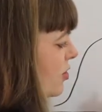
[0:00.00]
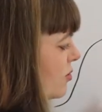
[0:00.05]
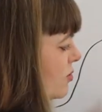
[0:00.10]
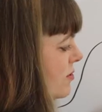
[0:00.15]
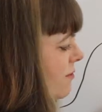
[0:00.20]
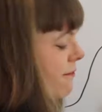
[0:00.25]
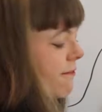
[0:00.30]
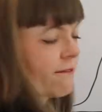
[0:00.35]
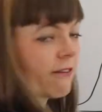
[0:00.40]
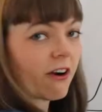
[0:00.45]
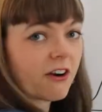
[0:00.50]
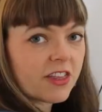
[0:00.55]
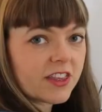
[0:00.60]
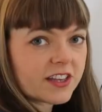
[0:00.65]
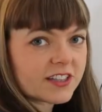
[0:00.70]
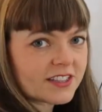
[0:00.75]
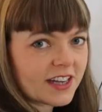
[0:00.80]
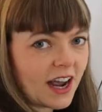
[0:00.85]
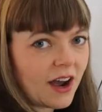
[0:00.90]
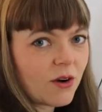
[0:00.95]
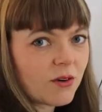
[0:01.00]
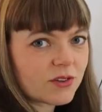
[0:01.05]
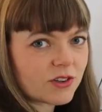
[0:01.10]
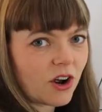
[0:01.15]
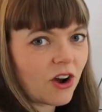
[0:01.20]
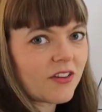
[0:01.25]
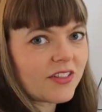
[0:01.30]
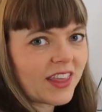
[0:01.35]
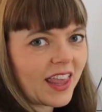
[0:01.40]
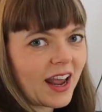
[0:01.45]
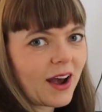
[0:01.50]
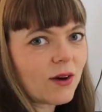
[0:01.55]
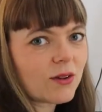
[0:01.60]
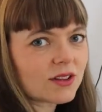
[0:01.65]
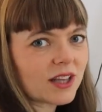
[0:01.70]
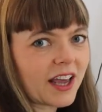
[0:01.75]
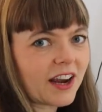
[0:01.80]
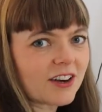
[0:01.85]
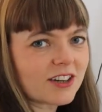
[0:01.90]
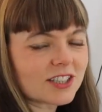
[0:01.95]
who's farthest out on the
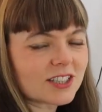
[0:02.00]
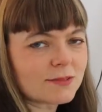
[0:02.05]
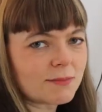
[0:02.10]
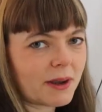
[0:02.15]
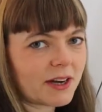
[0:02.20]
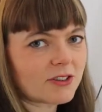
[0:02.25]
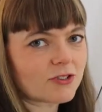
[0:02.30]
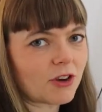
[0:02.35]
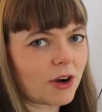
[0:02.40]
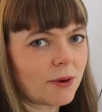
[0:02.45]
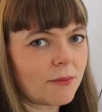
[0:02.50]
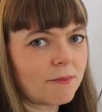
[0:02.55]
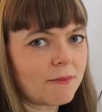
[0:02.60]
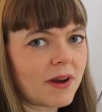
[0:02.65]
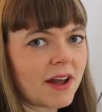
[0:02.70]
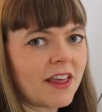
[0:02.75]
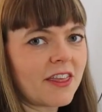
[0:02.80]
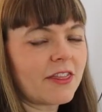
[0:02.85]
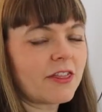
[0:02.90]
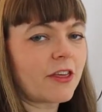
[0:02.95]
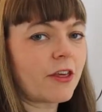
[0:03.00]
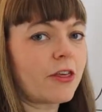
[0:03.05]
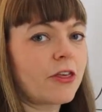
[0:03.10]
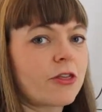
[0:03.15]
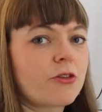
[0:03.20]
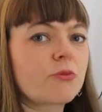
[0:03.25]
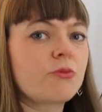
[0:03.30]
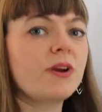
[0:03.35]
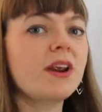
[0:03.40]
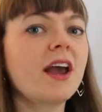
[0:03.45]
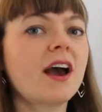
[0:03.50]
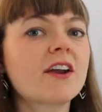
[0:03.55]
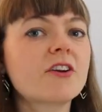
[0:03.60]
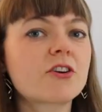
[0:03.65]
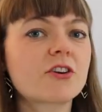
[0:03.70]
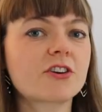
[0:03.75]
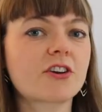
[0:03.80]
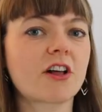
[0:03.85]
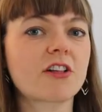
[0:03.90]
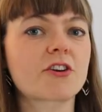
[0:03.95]
outlier spectrum. The
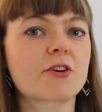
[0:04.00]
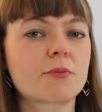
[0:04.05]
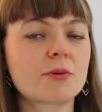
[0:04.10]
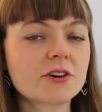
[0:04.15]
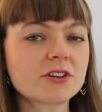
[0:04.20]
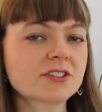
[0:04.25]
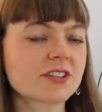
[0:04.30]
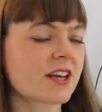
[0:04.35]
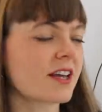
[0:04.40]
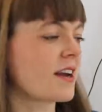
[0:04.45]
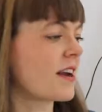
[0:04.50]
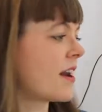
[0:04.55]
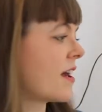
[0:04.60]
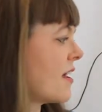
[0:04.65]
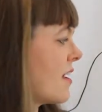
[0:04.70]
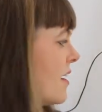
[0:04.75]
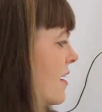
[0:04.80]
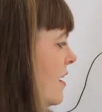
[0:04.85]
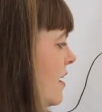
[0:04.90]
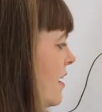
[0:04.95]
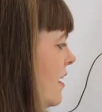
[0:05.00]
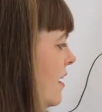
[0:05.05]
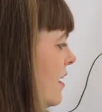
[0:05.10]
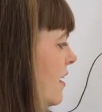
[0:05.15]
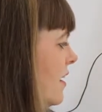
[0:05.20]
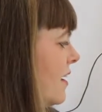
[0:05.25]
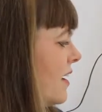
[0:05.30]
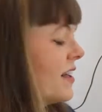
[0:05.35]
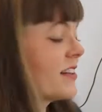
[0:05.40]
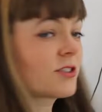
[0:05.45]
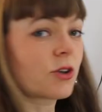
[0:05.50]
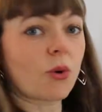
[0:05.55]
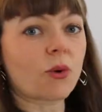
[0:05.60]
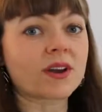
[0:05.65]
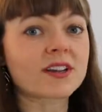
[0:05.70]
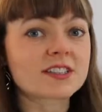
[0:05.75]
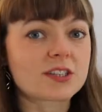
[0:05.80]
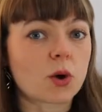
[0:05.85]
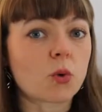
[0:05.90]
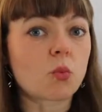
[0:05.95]
$300 person is
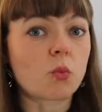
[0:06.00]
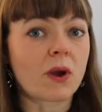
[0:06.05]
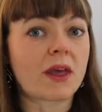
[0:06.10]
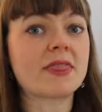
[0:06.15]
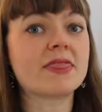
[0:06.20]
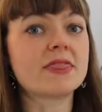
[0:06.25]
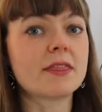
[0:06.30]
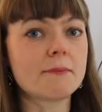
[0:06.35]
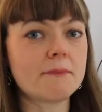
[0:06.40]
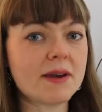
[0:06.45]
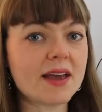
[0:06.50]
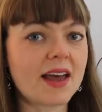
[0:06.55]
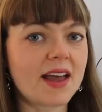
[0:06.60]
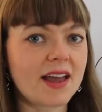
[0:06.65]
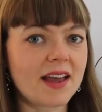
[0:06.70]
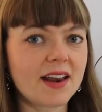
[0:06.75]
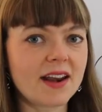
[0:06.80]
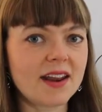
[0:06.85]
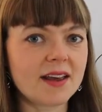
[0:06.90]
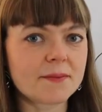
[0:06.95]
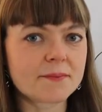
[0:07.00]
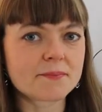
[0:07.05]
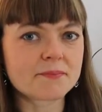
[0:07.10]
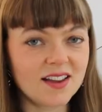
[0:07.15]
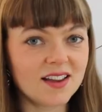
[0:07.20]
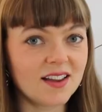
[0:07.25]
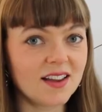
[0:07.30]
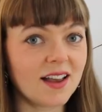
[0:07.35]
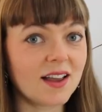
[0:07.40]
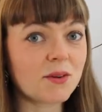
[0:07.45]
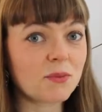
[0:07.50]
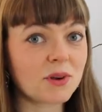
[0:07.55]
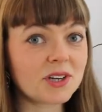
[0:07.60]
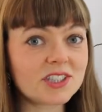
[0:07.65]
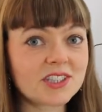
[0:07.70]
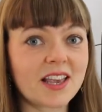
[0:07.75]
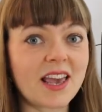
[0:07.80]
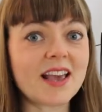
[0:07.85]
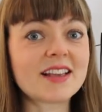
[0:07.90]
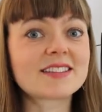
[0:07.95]
going to win the bid. In
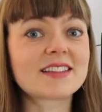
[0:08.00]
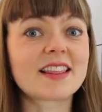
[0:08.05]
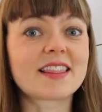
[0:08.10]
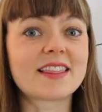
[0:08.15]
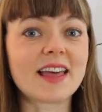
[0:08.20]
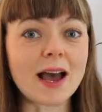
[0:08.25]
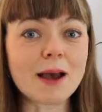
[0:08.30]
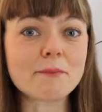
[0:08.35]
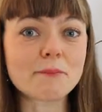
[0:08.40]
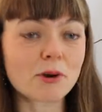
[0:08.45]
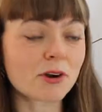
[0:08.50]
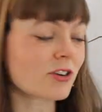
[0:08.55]
which case, that